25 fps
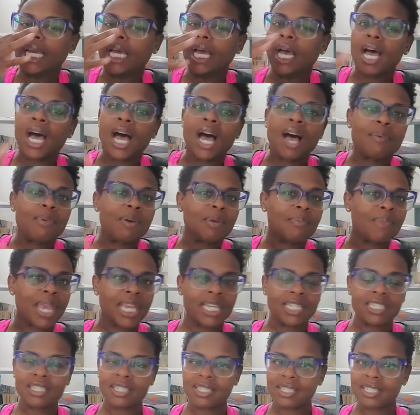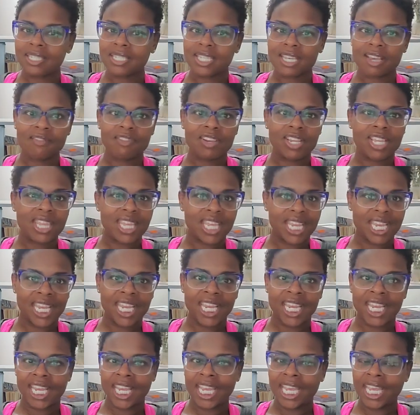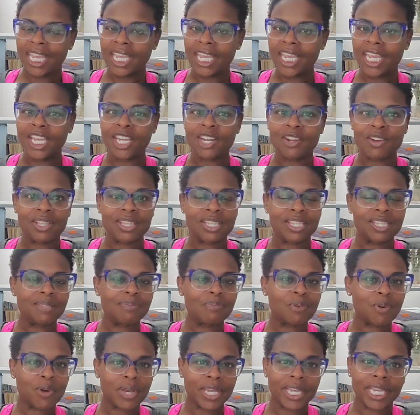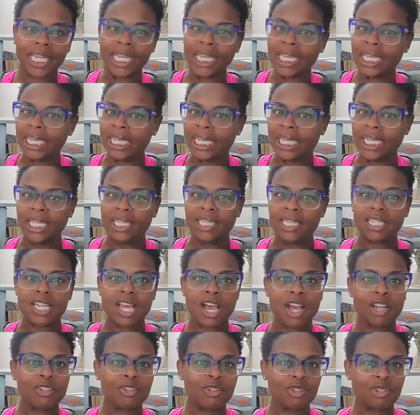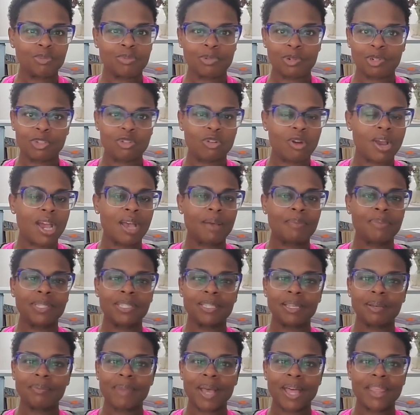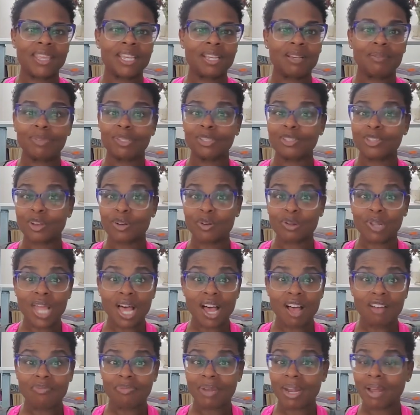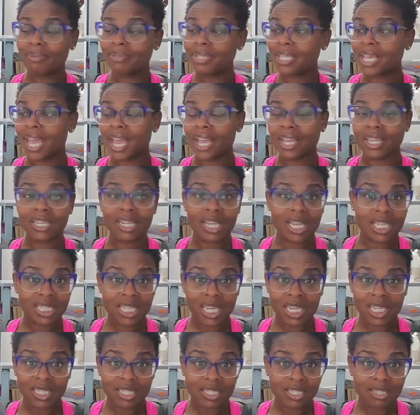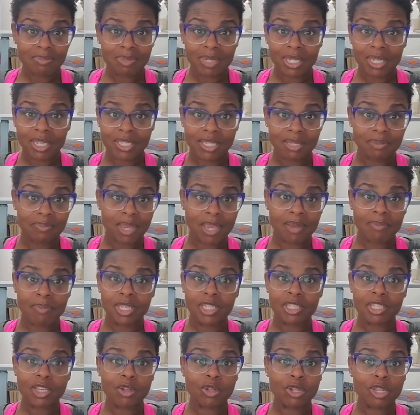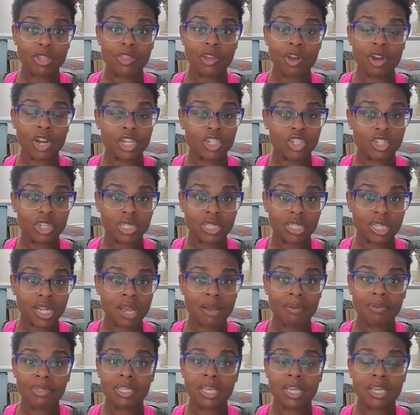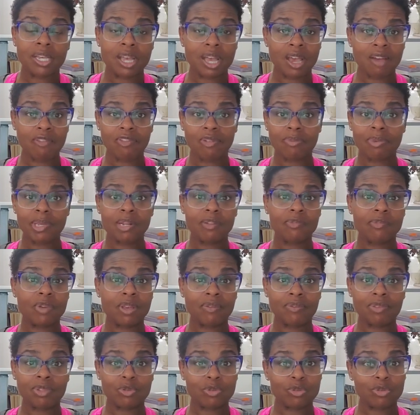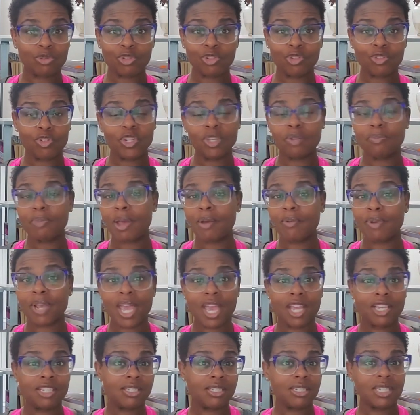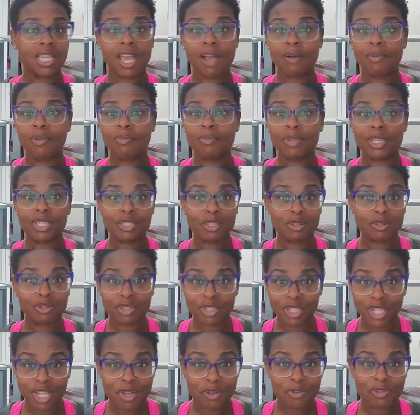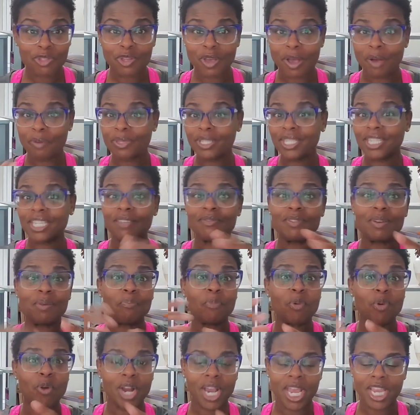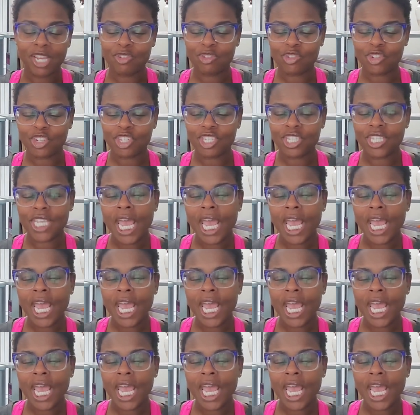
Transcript: I'm anxious as everything. At this point, The doctors prescribed some, I think it was Zoloft, but I was like, I cannot take this because it made me so lethargic that I was like, God forbid if we have a school shooting, my reaction time would be so slow. So I was even more anxious.